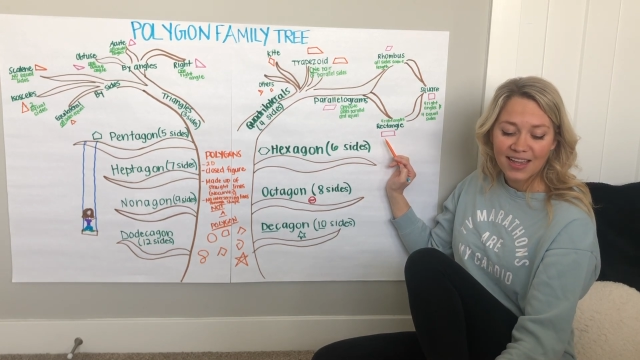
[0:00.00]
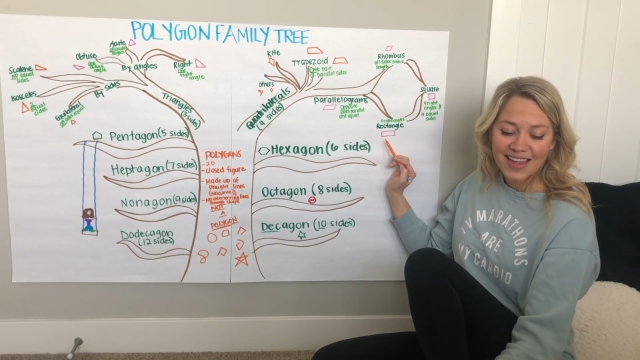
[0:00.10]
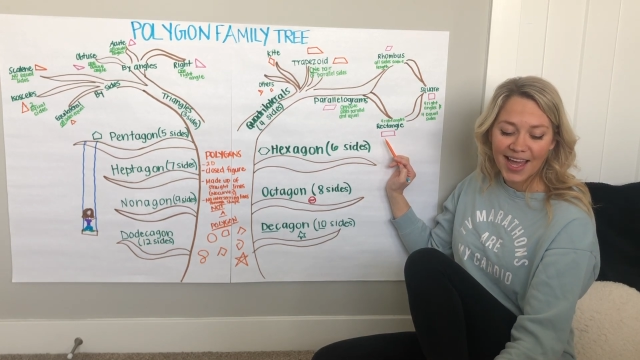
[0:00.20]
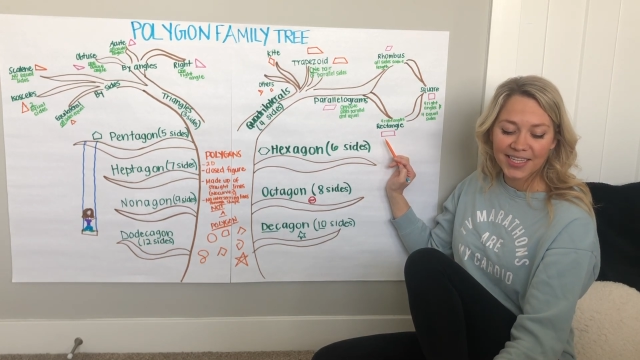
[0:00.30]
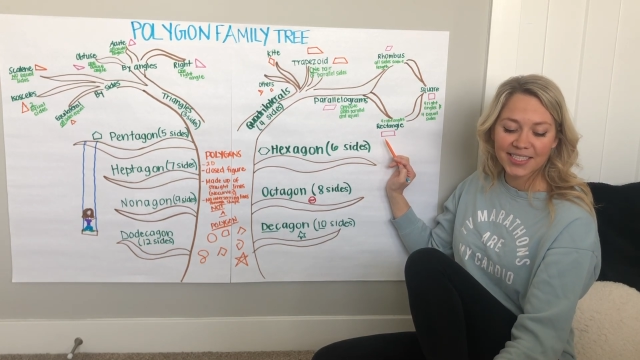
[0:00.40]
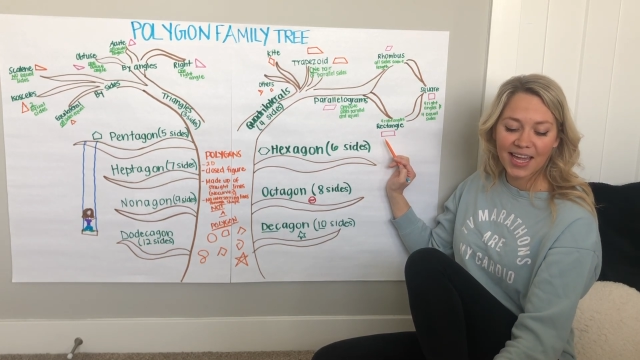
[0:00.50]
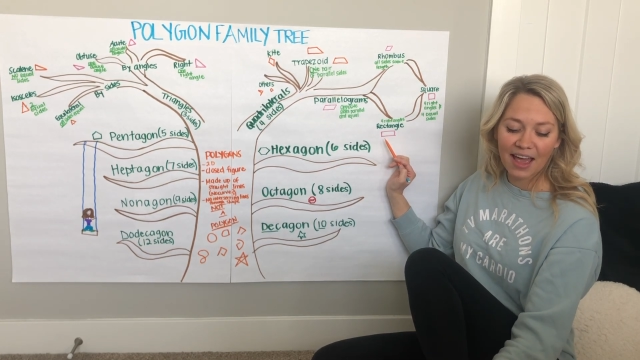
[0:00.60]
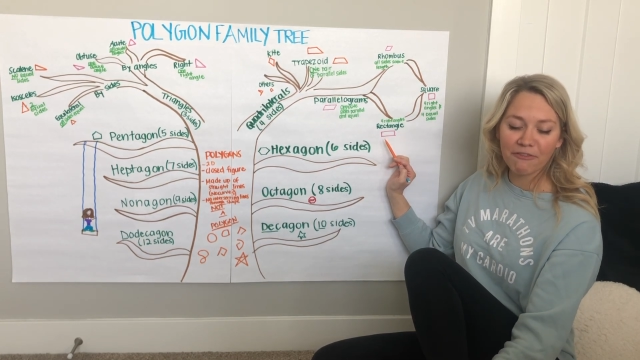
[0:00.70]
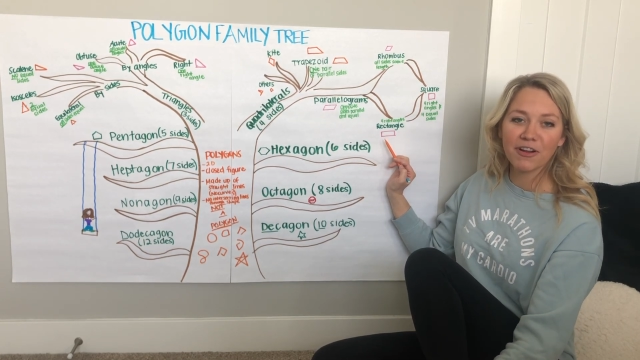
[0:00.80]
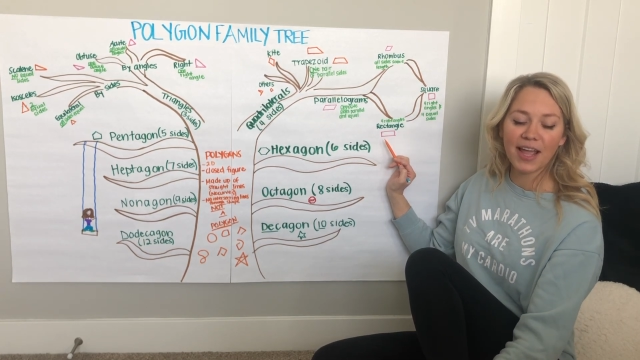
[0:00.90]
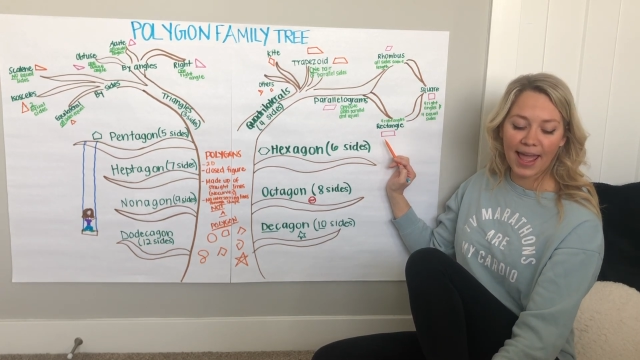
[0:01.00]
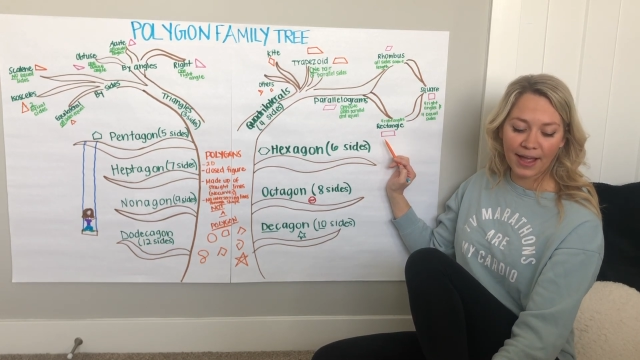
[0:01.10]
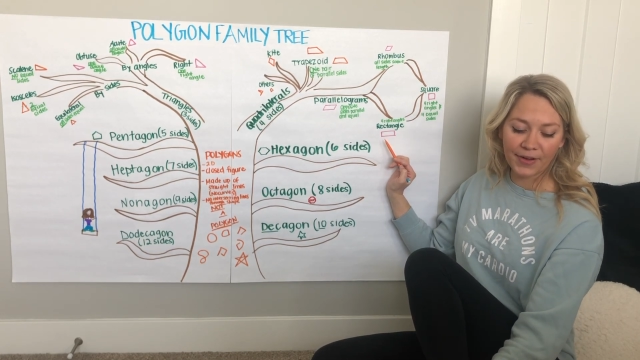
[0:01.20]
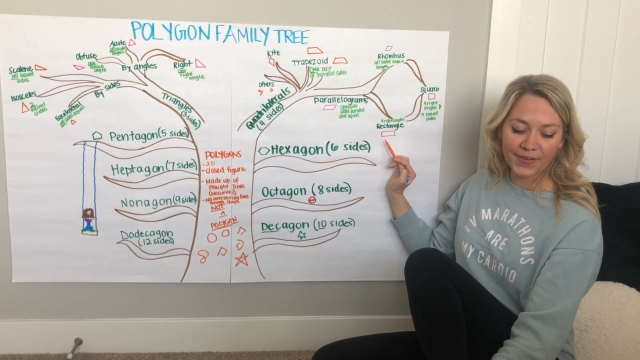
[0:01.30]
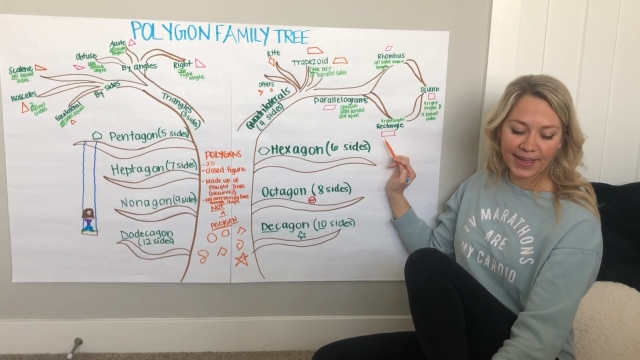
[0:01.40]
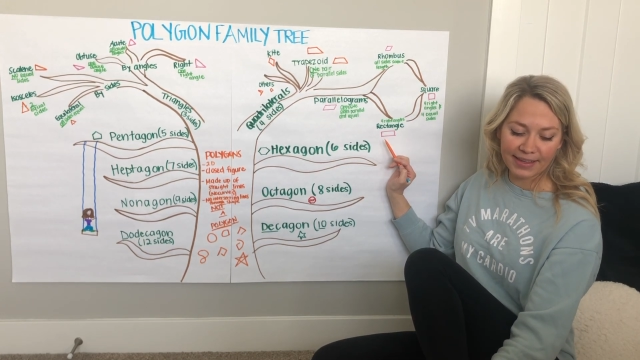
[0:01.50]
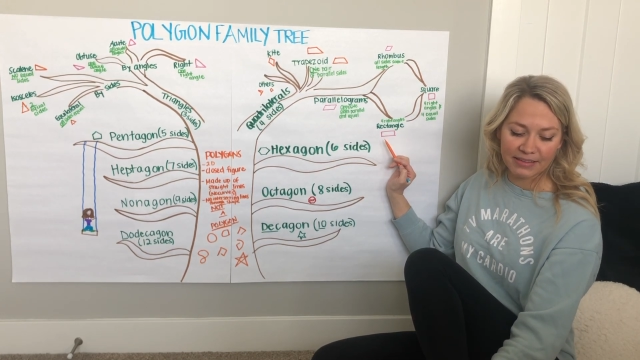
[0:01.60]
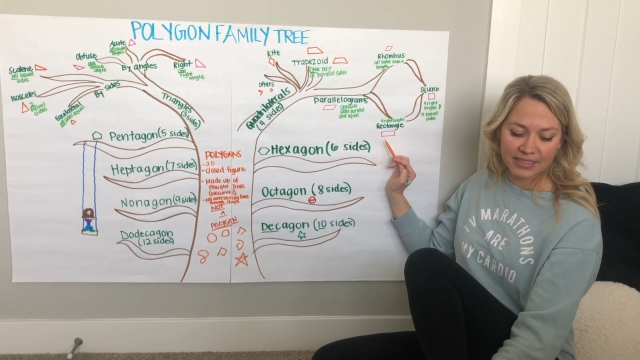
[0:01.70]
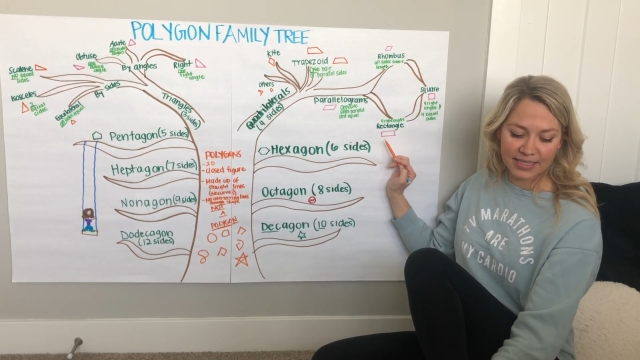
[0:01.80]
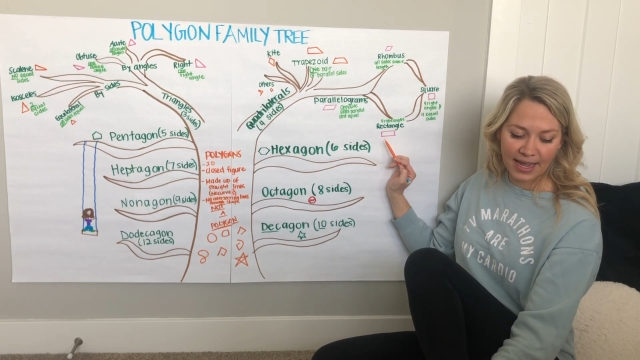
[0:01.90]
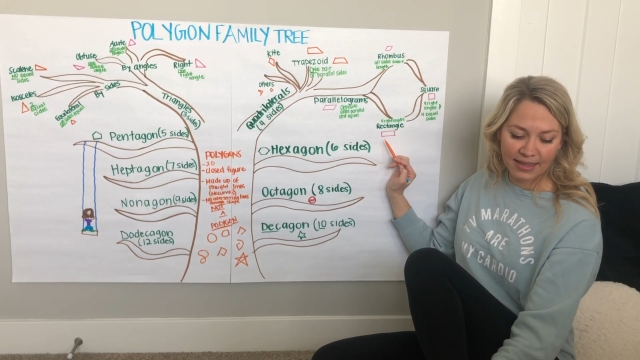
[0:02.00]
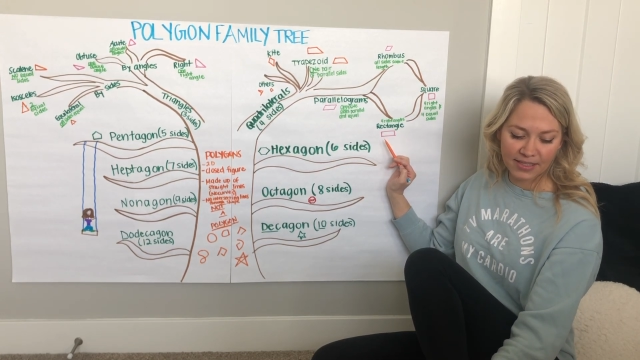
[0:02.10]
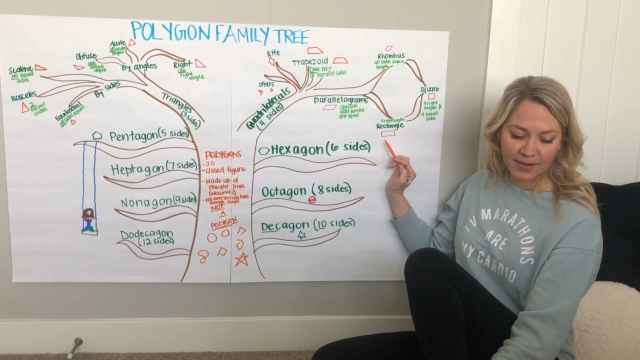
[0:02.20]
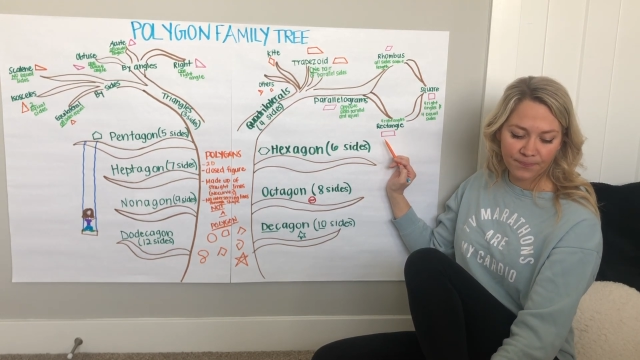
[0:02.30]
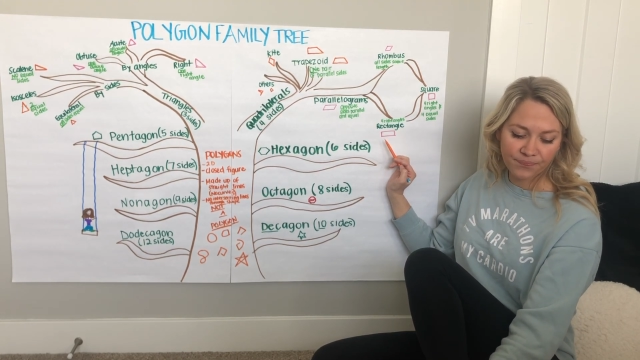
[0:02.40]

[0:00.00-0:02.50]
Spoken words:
yes, every angle in sight.